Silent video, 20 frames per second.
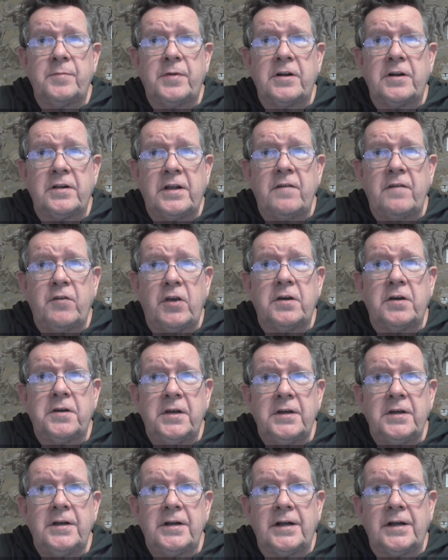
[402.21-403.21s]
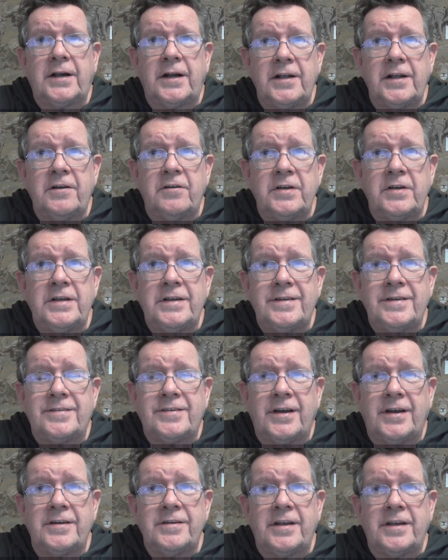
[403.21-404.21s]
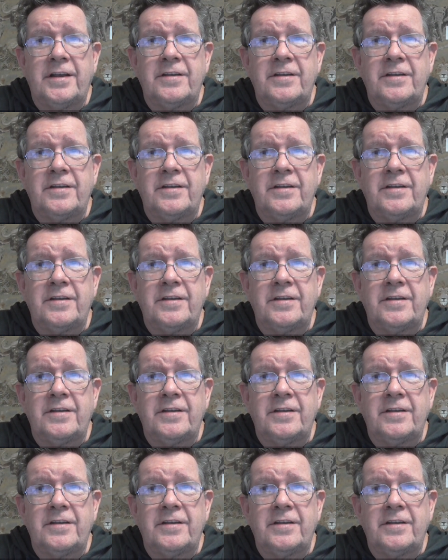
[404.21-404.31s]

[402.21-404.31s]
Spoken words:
but it'll give you a clearer insight